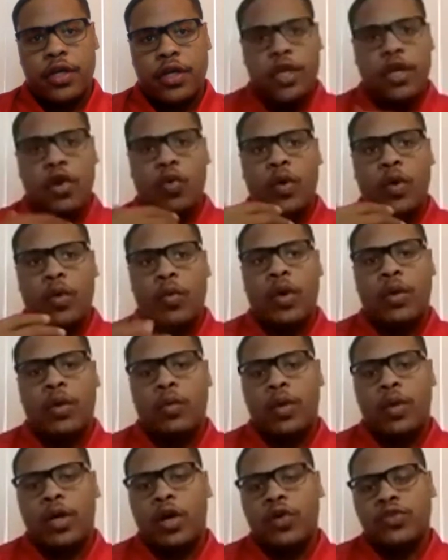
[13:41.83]
You know,
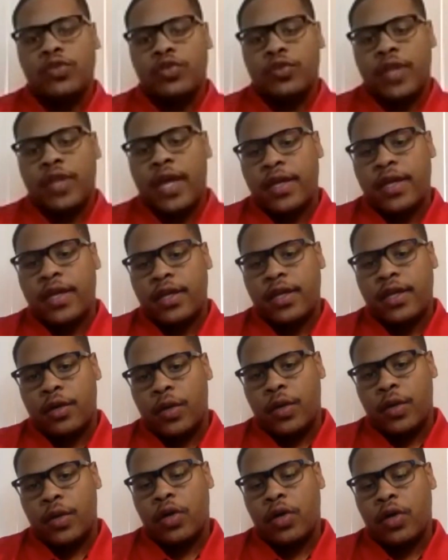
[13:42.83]
what goes through that year?
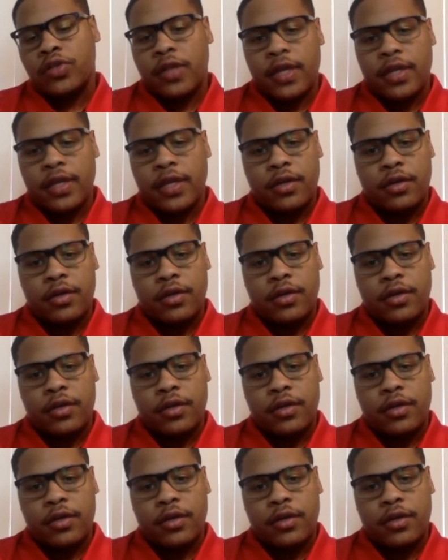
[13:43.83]
What goes on that year?